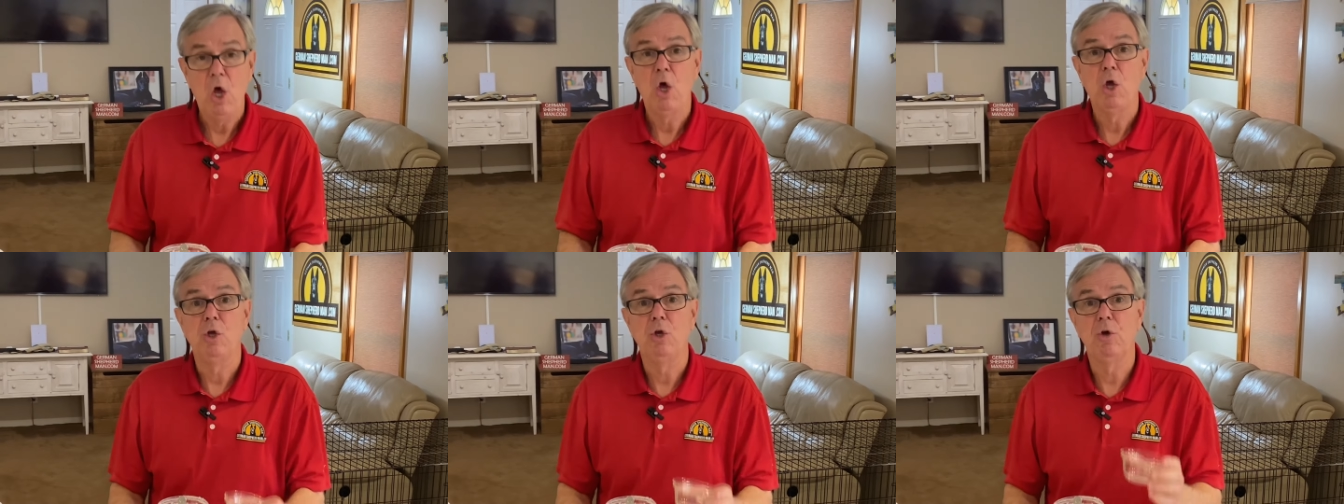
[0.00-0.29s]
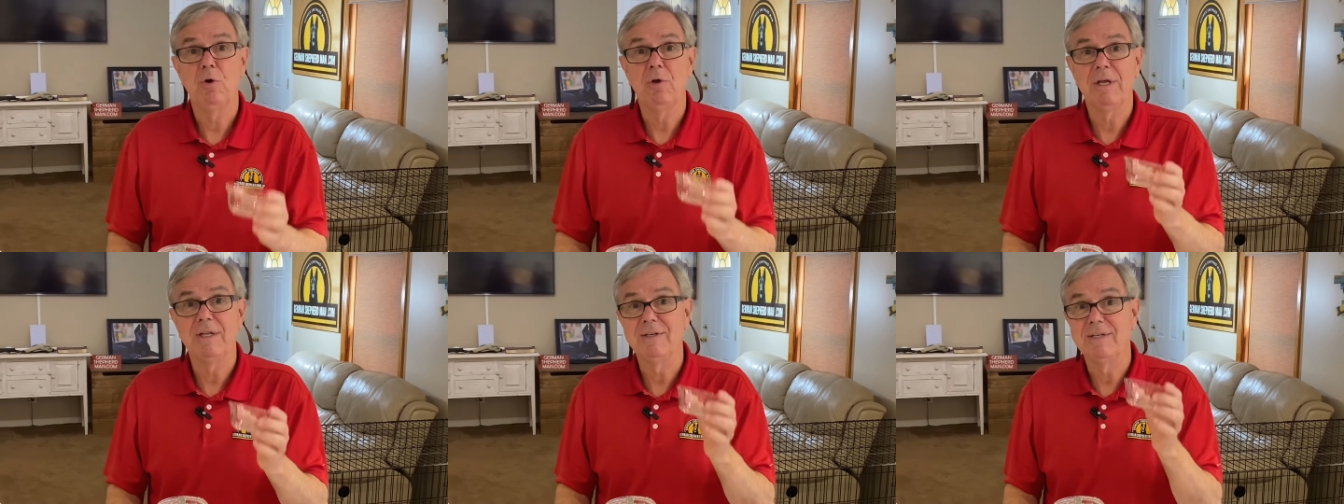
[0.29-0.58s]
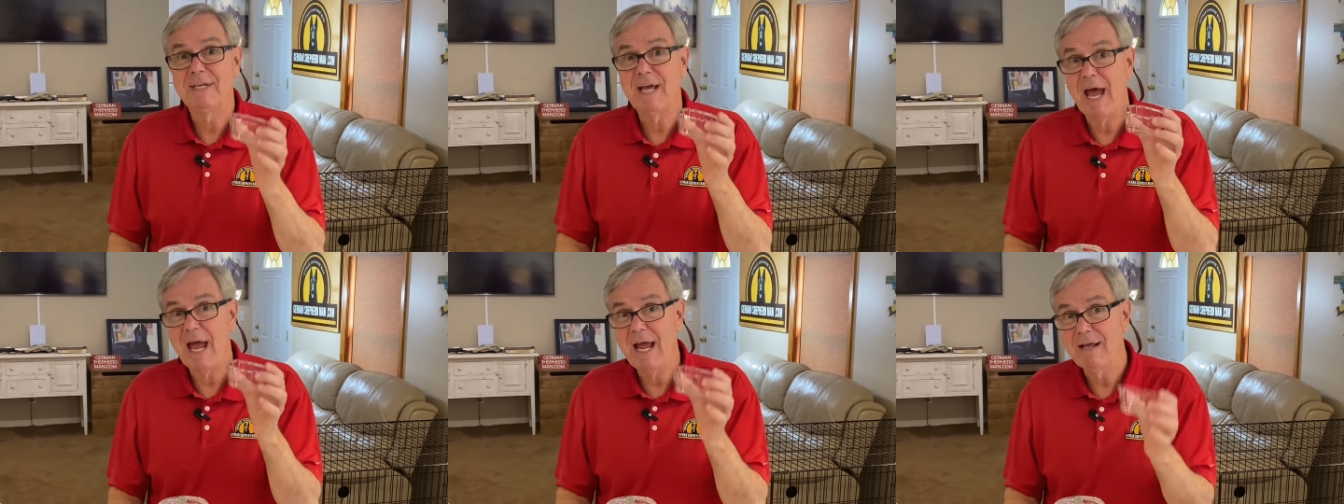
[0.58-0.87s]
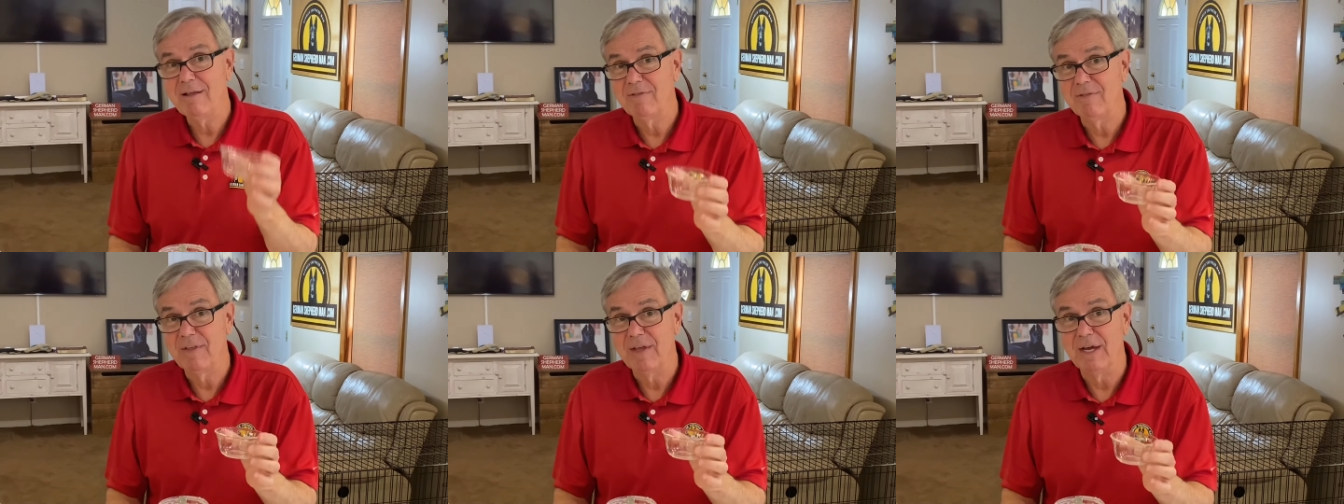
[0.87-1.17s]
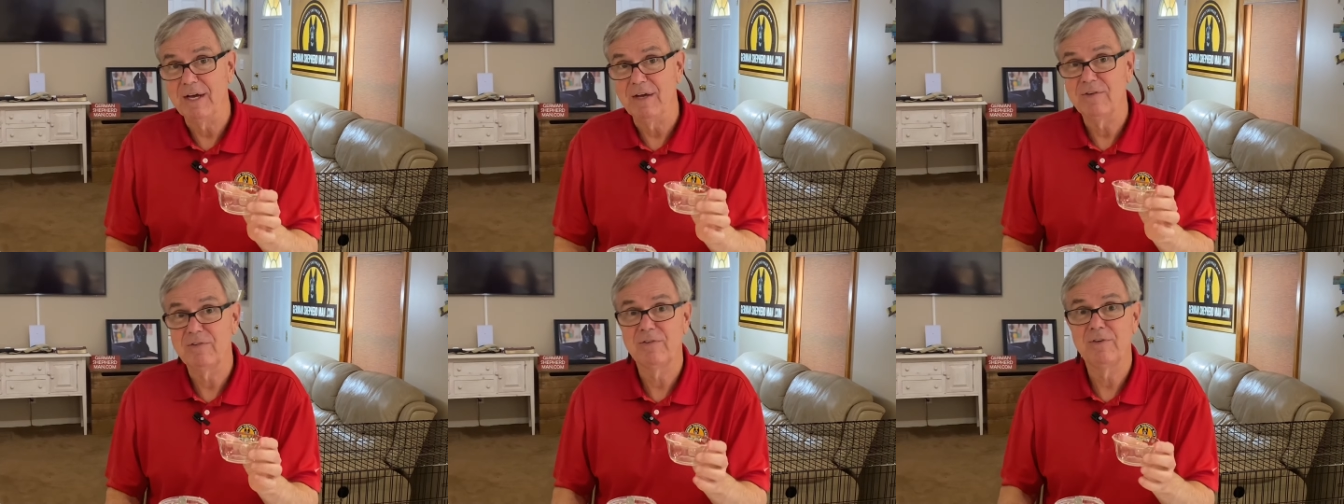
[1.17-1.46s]
you can take
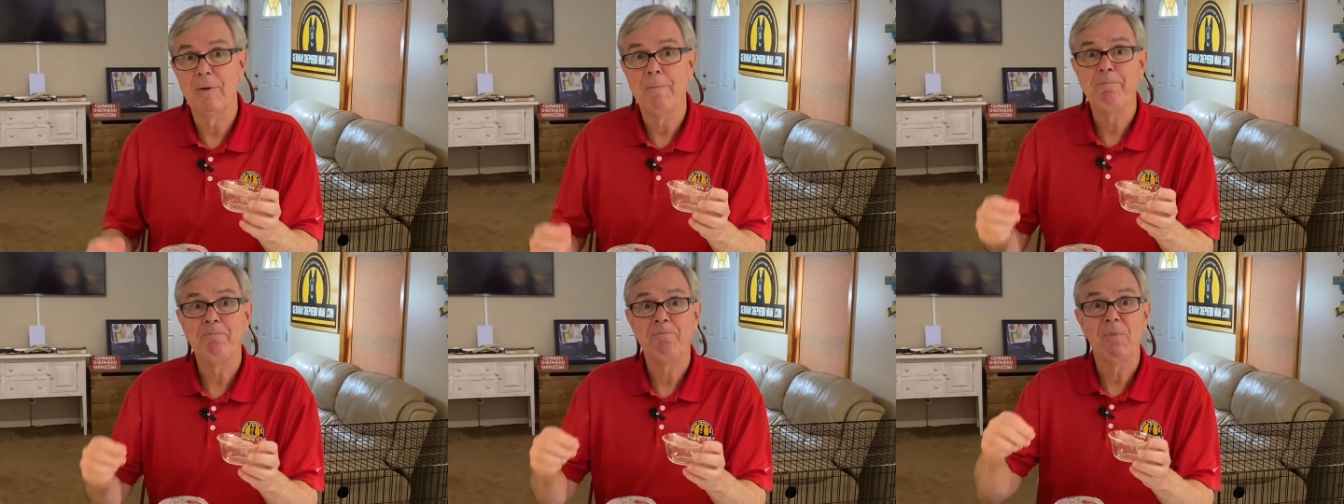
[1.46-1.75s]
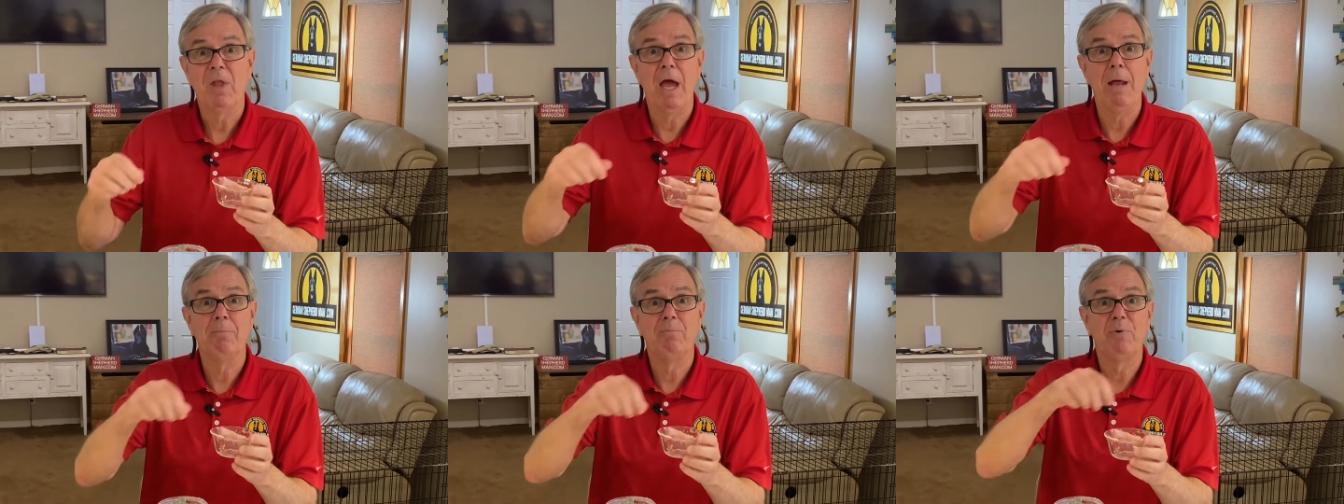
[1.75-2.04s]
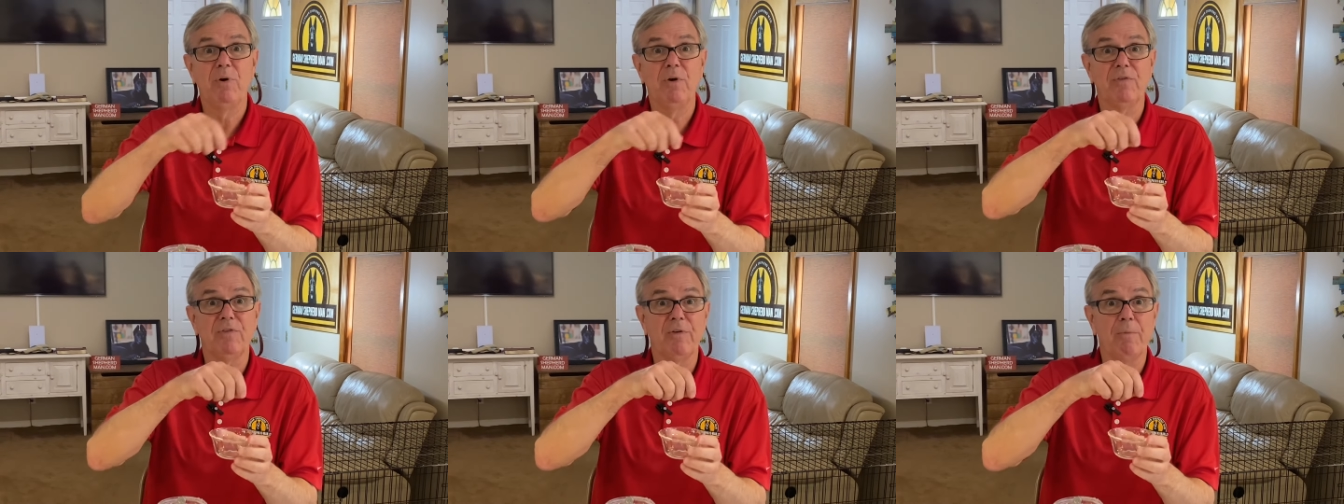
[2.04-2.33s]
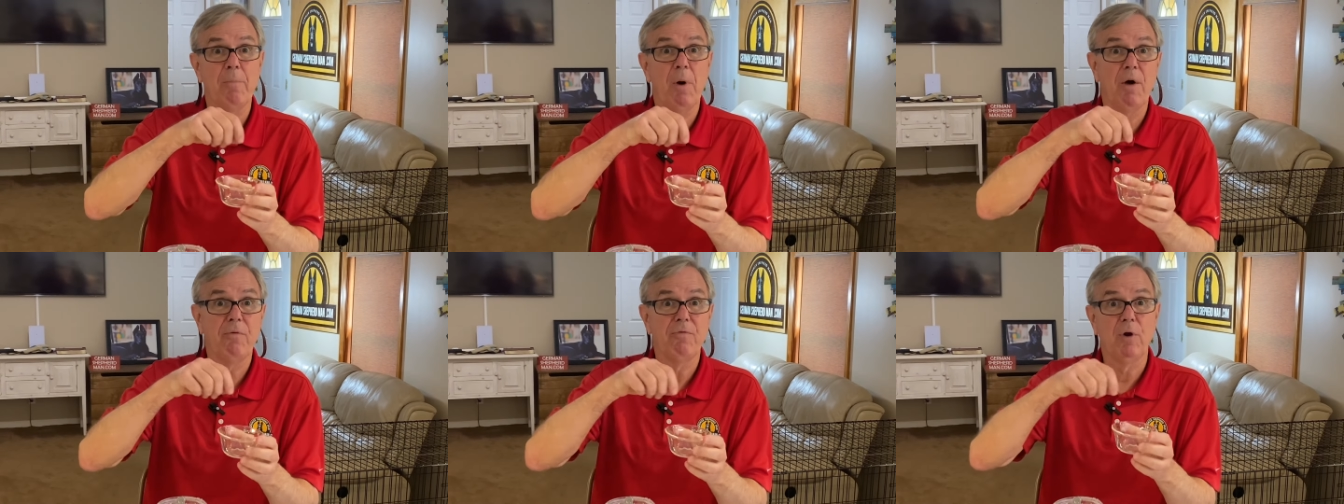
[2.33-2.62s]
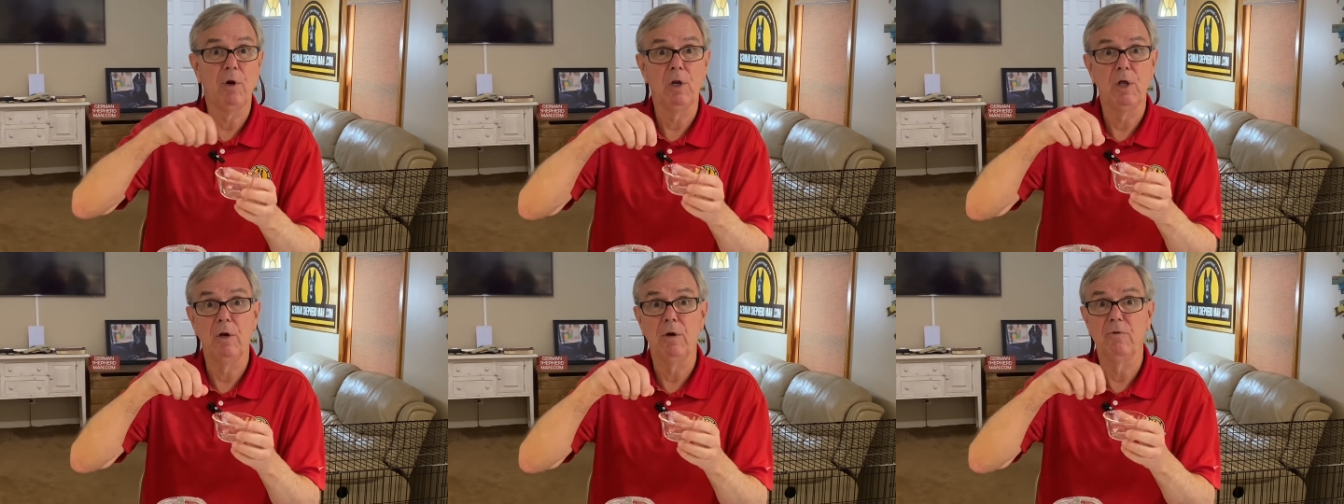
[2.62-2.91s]
this and put some
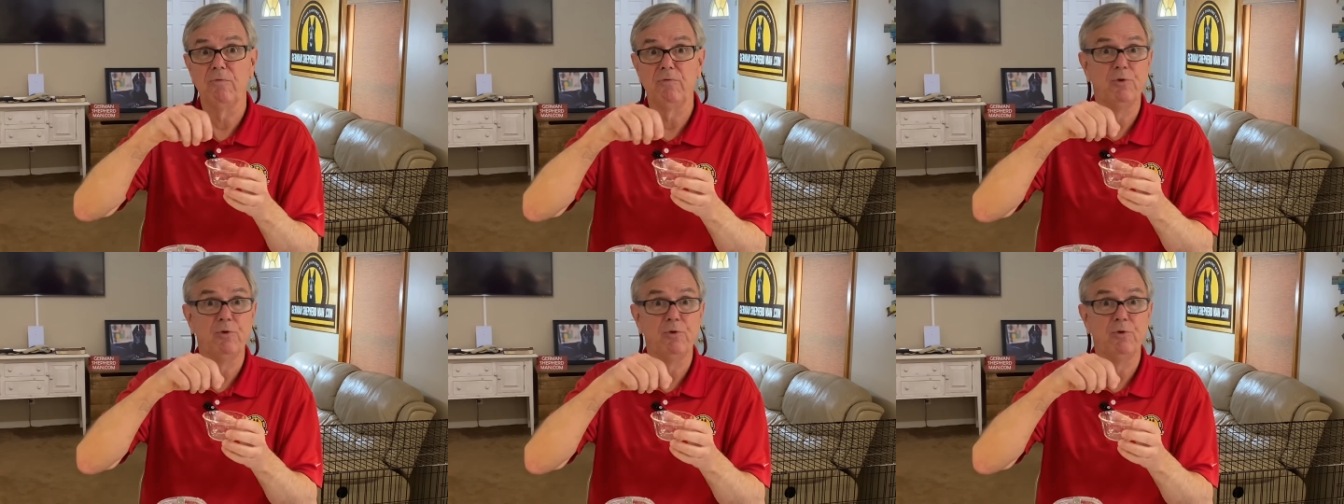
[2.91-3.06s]
other little